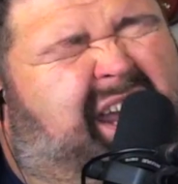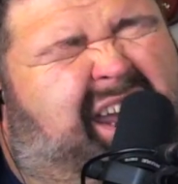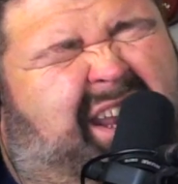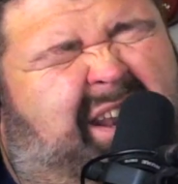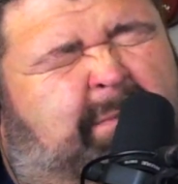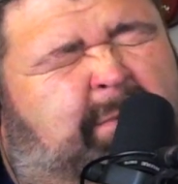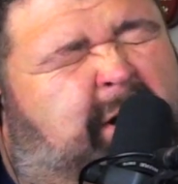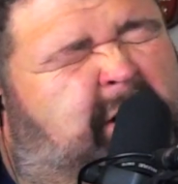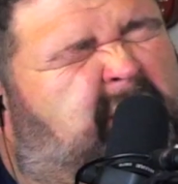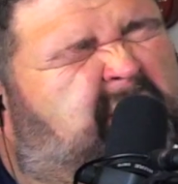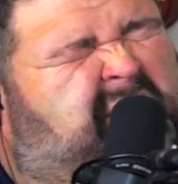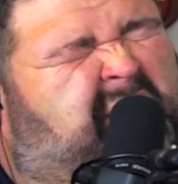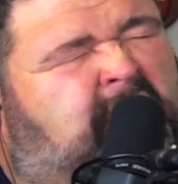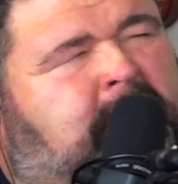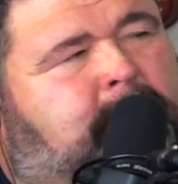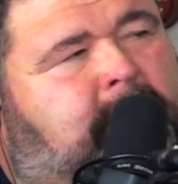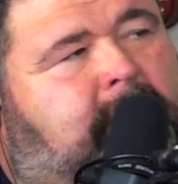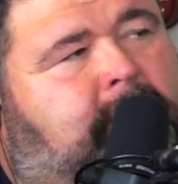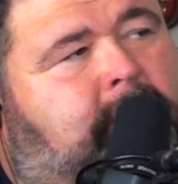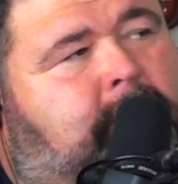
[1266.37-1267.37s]
And I'm not going to
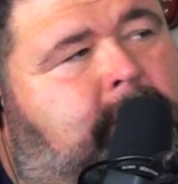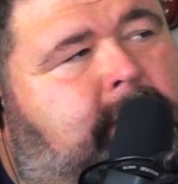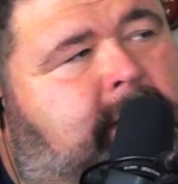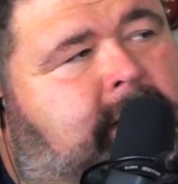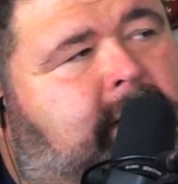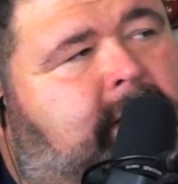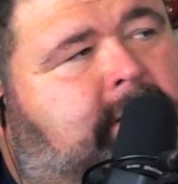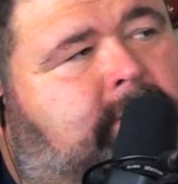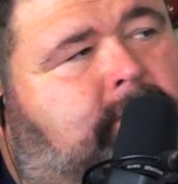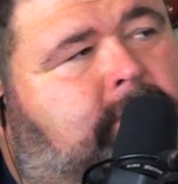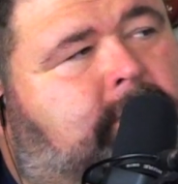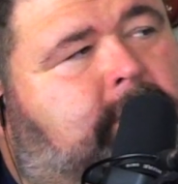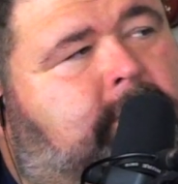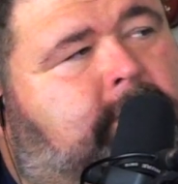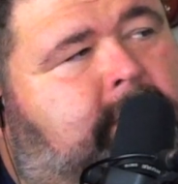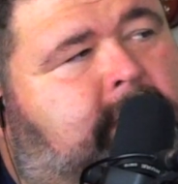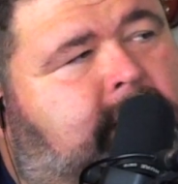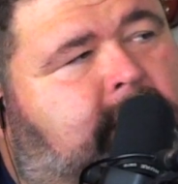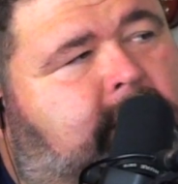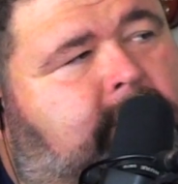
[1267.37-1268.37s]
talk about what we did because we'll
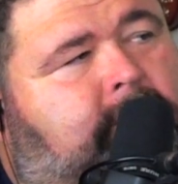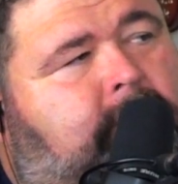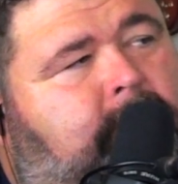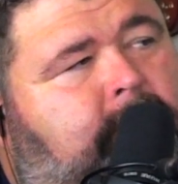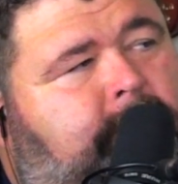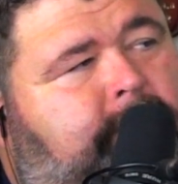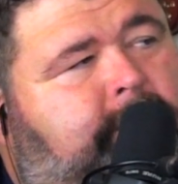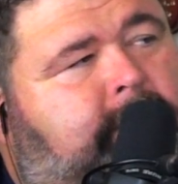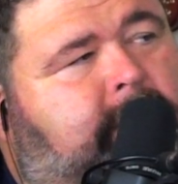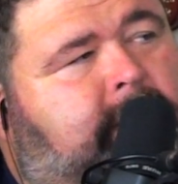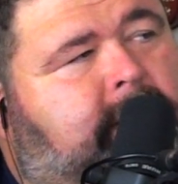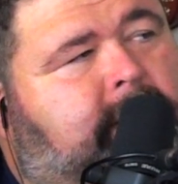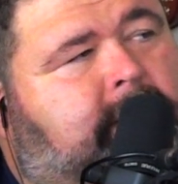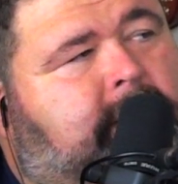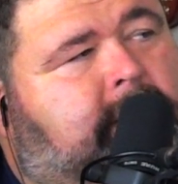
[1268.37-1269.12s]
do that when we release